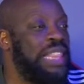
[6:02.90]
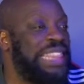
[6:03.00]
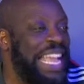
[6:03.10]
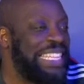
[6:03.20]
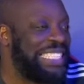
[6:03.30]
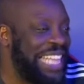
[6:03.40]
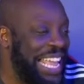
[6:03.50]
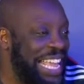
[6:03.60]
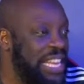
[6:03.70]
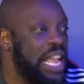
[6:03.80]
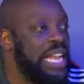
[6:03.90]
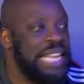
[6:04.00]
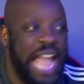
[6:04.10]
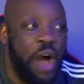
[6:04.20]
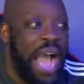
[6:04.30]
they said.
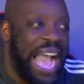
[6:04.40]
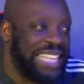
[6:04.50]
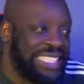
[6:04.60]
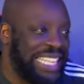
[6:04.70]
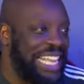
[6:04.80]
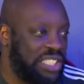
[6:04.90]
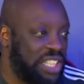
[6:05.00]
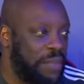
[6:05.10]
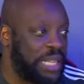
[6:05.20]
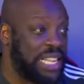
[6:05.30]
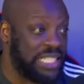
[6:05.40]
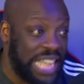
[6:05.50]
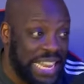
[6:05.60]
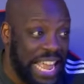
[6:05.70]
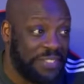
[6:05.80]
Now you I said something because
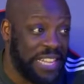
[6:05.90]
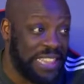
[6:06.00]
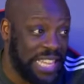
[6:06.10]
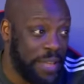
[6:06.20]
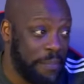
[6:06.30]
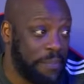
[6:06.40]
I laughed at them.